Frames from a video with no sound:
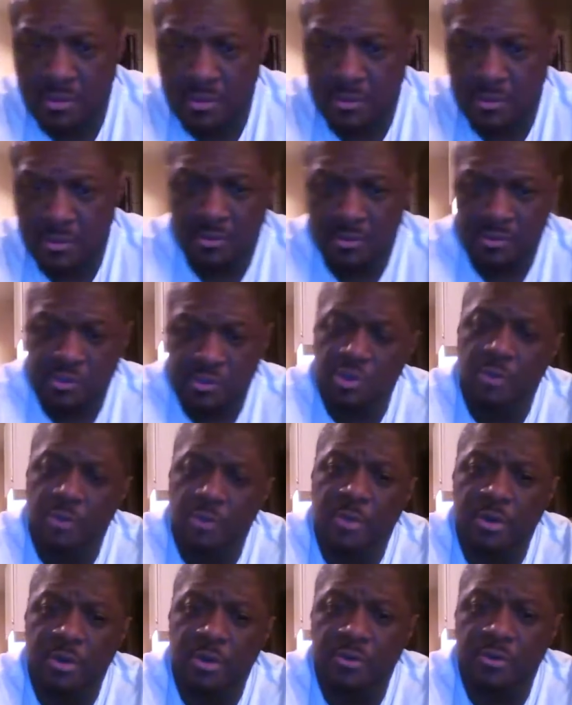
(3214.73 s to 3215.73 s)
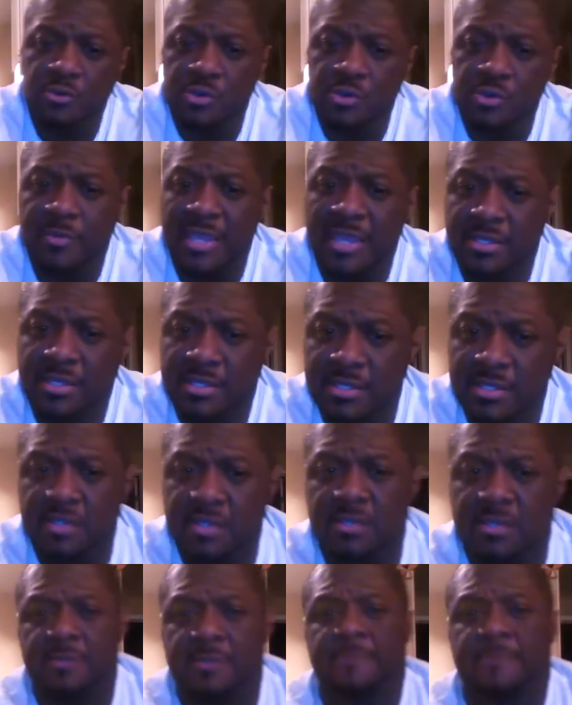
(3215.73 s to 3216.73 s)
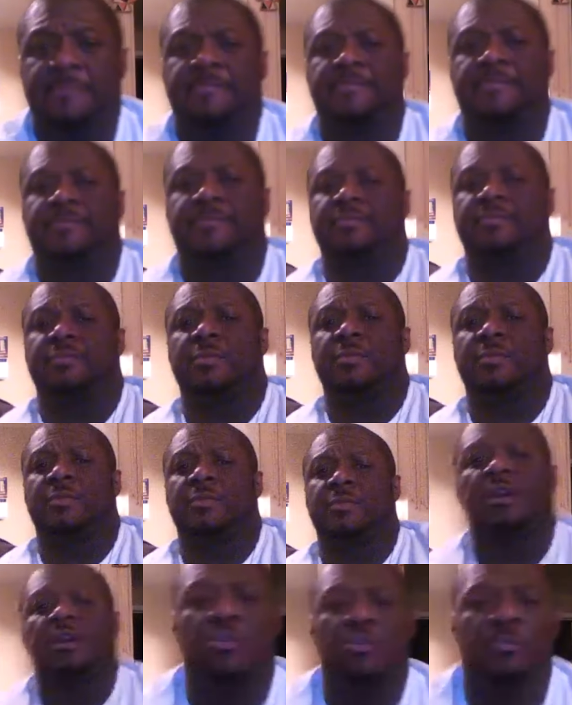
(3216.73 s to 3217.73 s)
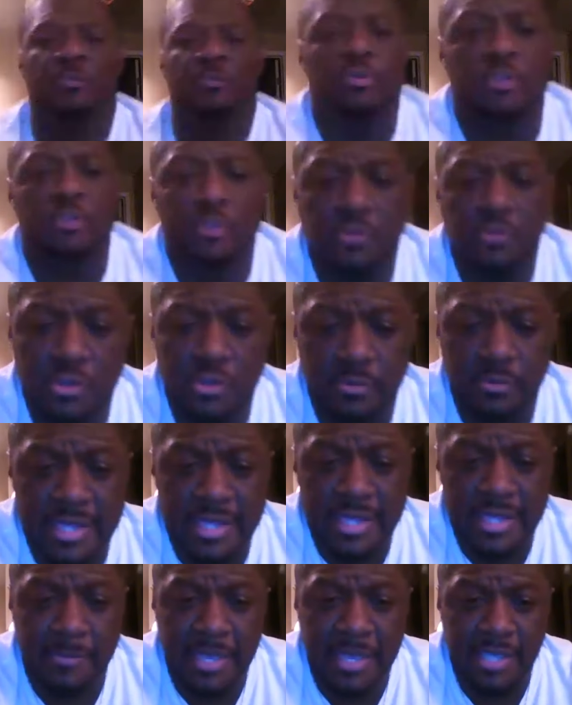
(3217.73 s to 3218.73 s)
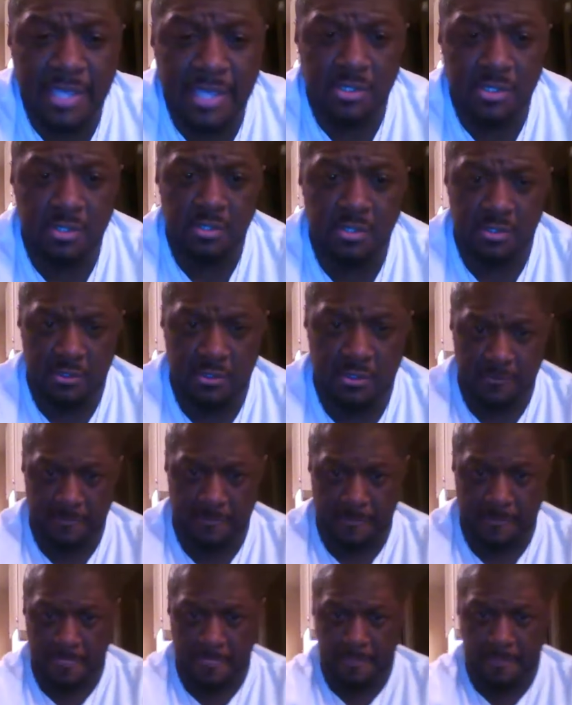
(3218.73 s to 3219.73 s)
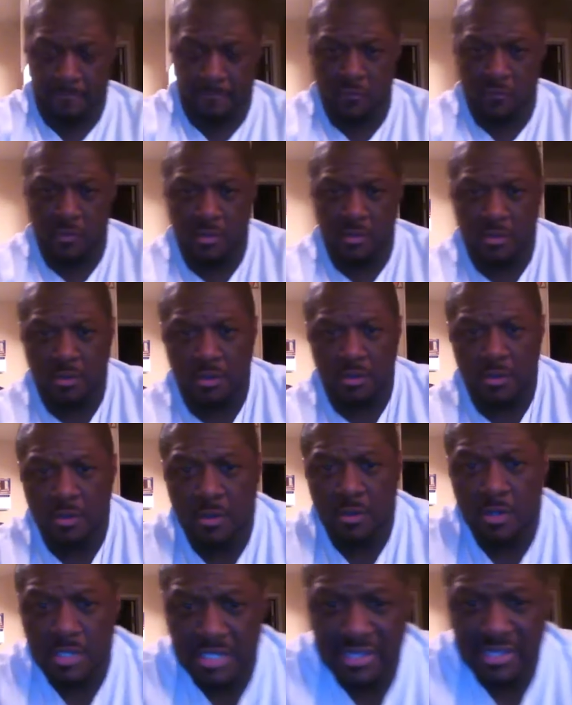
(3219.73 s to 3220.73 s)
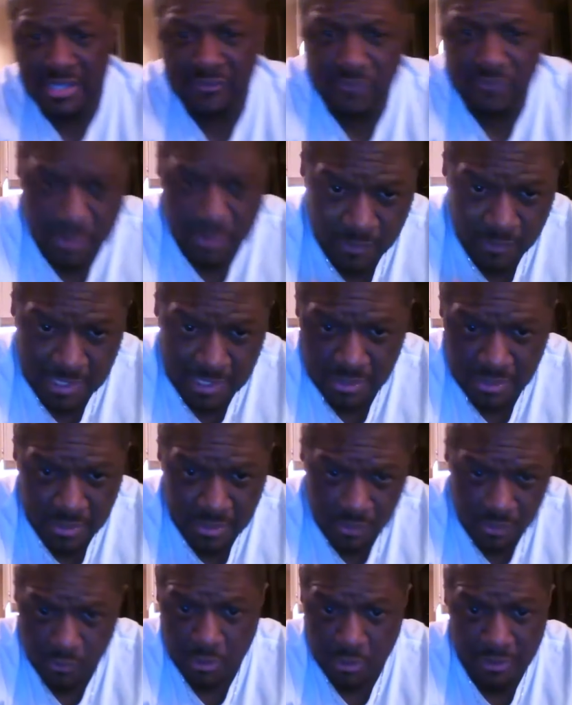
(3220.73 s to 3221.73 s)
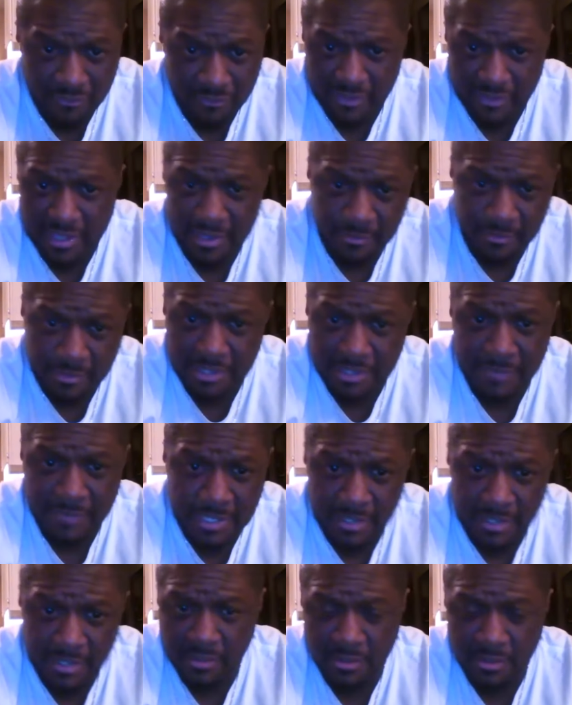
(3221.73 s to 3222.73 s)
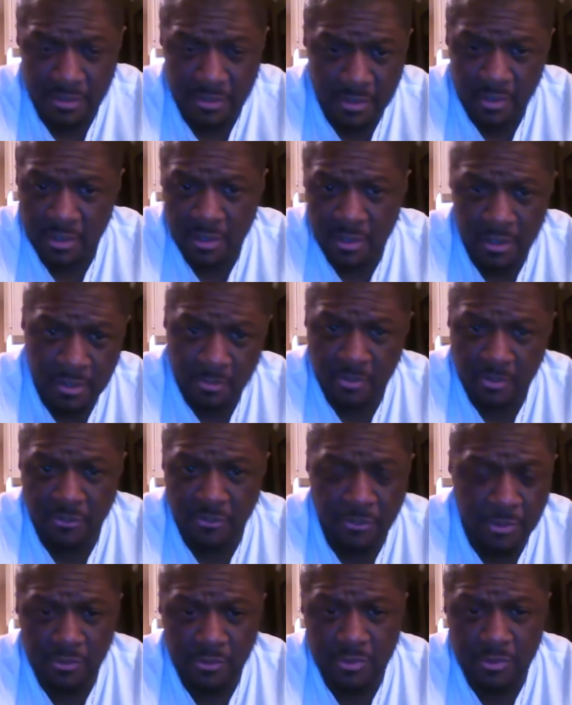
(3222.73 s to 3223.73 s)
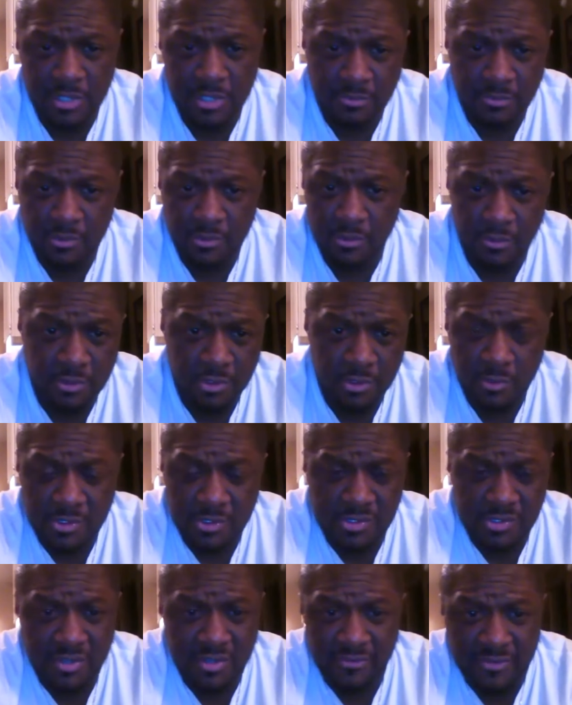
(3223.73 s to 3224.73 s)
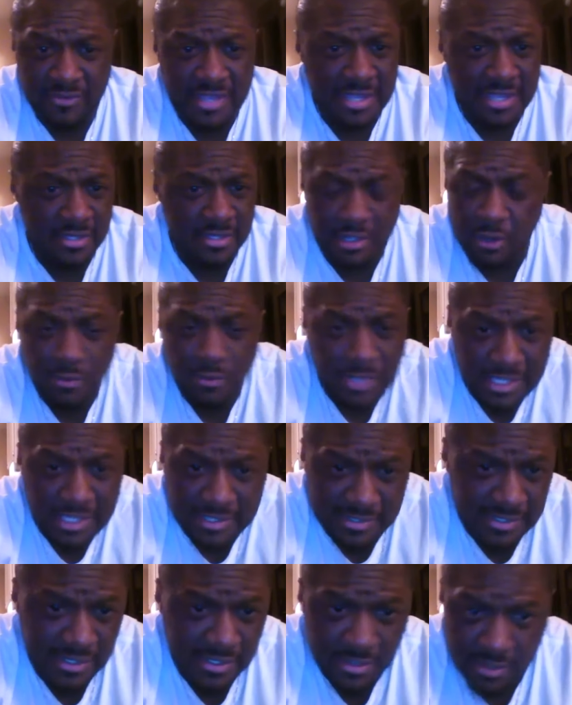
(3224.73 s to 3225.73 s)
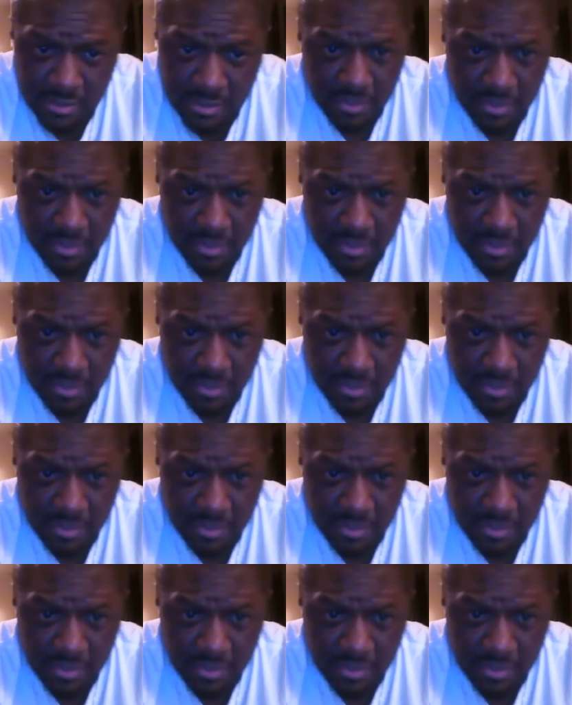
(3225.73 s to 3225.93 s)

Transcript: So go burn you some incense. Go pour you some libations. Give veneration to our family, man, before you keep doing it with stuff that don't exist.